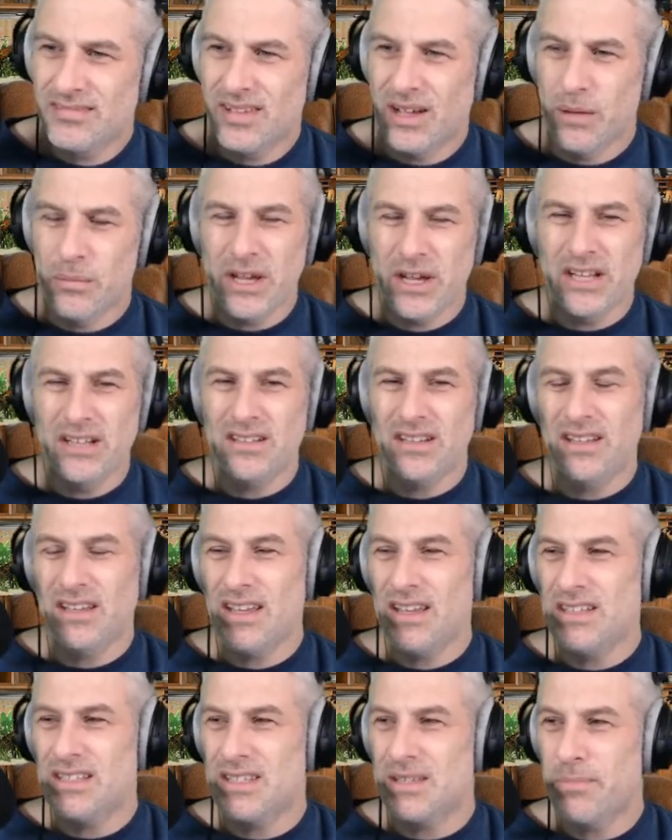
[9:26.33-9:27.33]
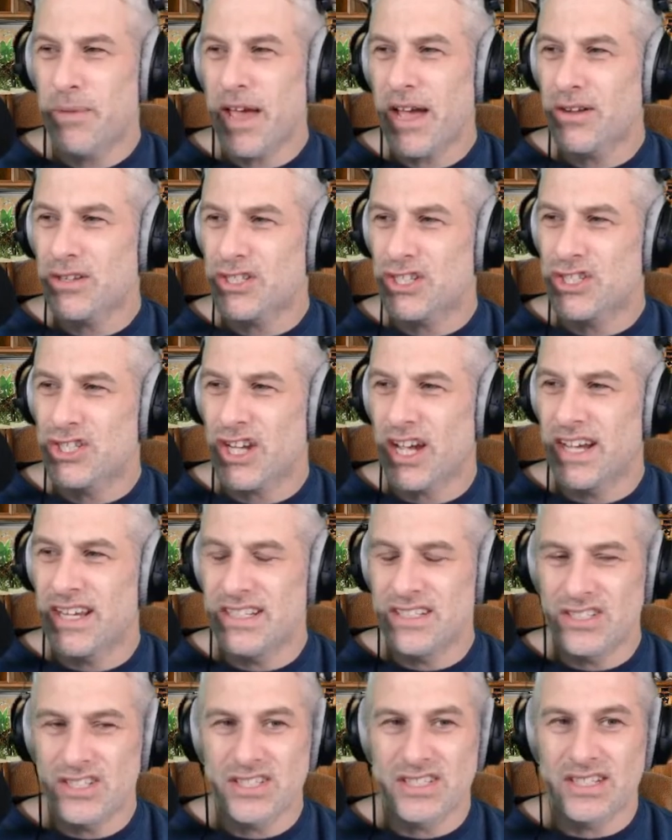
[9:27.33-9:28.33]
I mean, it's about to
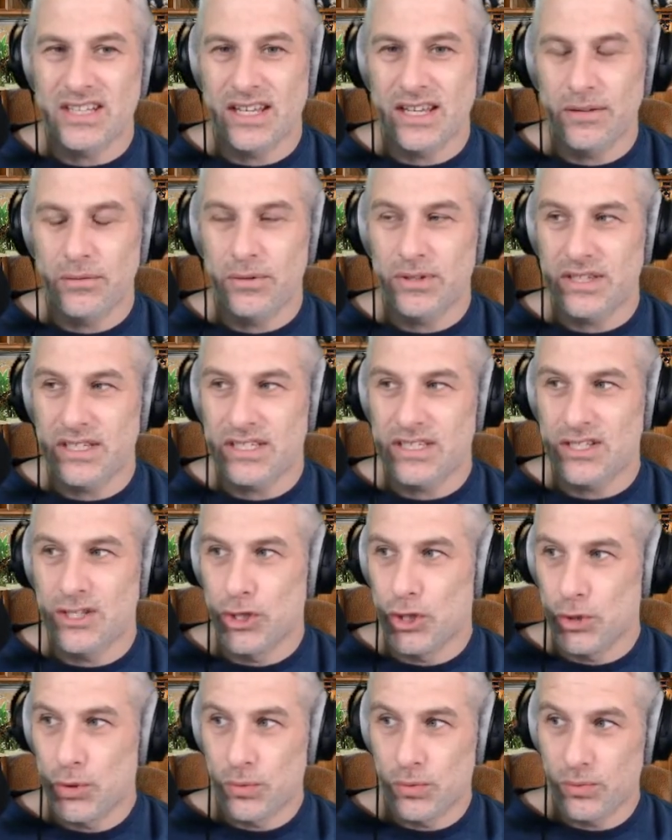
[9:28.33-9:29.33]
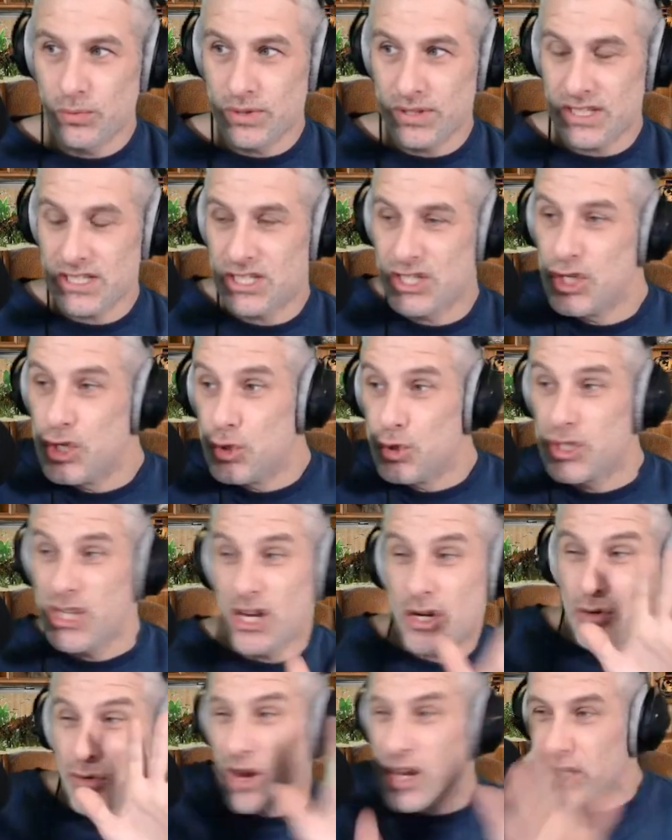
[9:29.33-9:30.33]
change, isn't it, with this new with this new
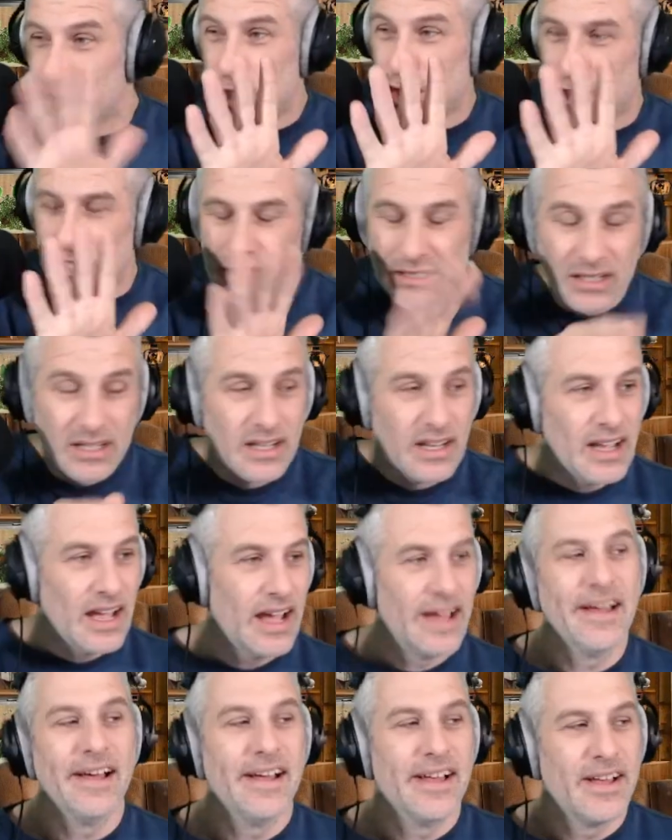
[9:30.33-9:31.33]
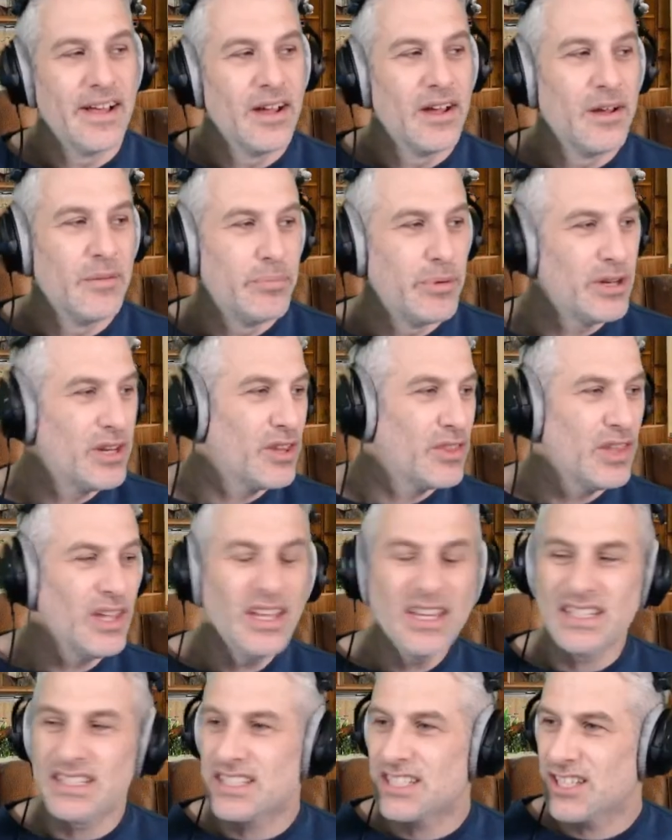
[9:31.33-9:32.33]
generation? Uh, but I
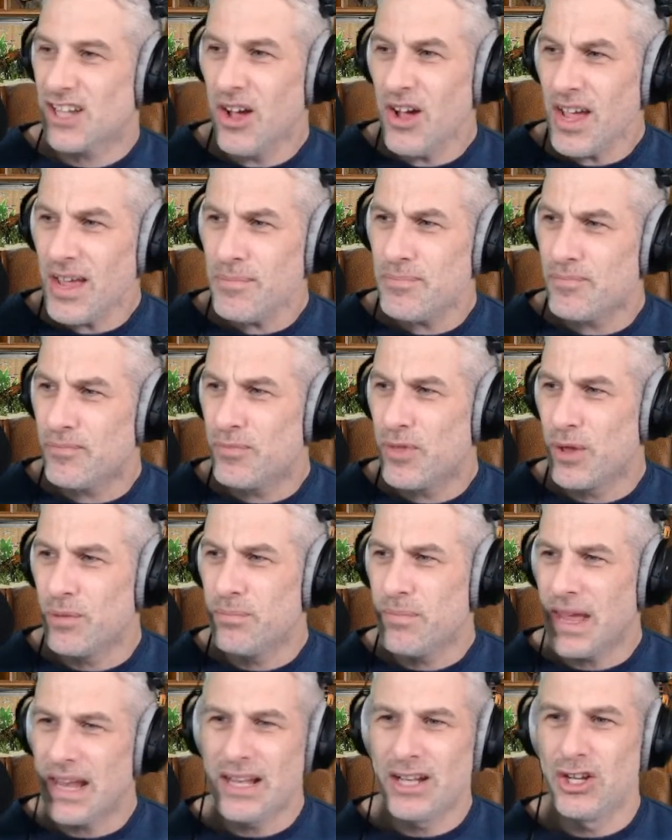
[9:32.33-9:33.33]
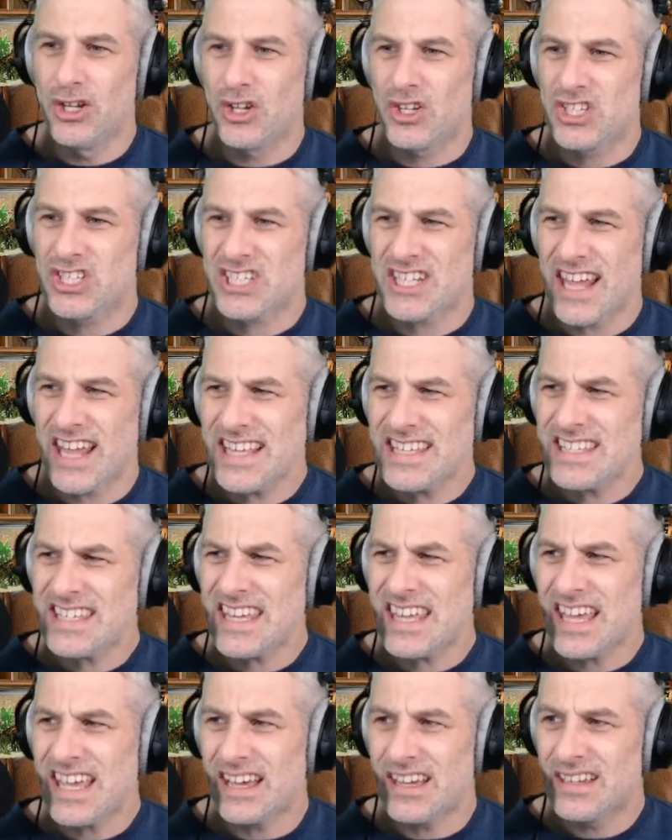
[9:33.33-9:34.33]
think it's time that men look
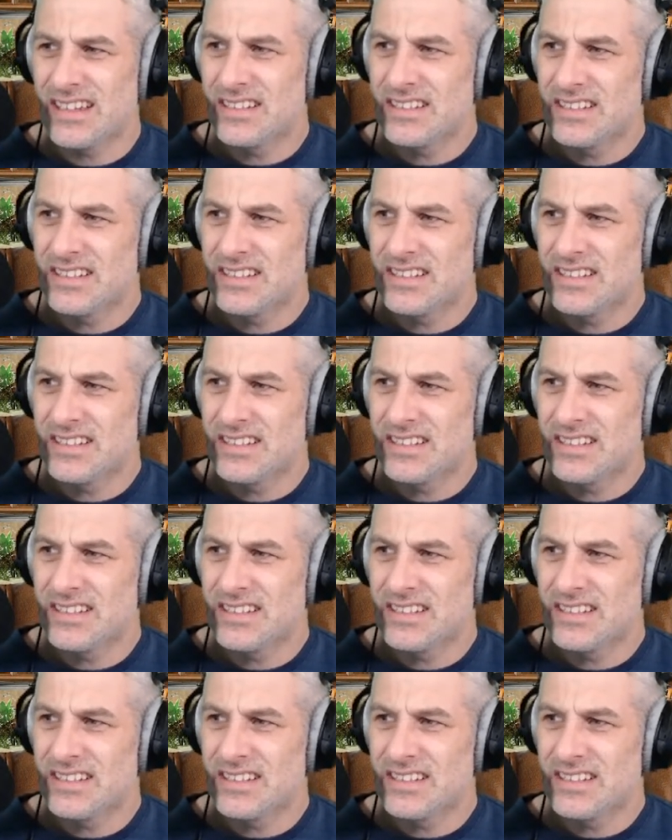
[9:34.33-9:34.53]
snazzier.